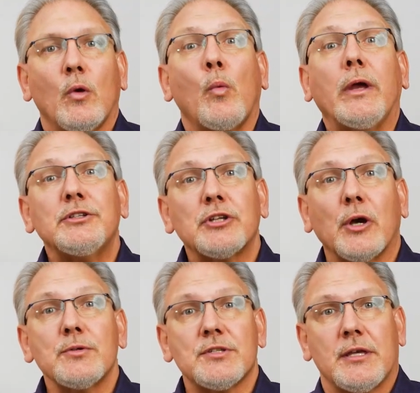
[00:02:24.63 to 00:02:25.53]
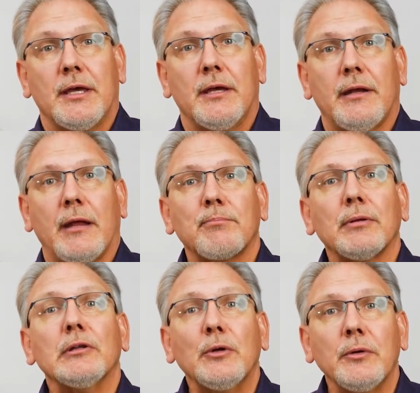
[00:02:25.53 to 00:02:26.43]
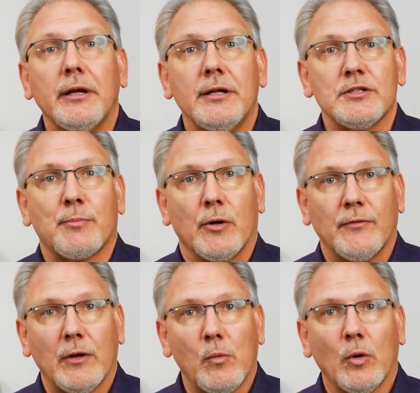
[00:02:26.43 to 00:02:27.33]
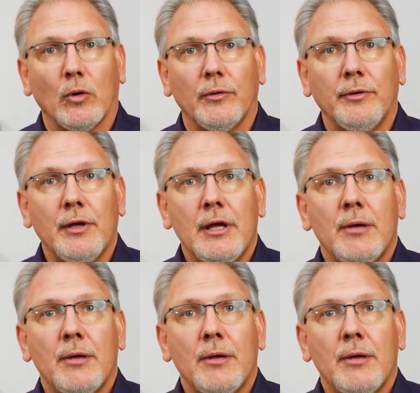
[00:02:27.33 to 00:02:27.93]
We chose sin and polluted his perfect world.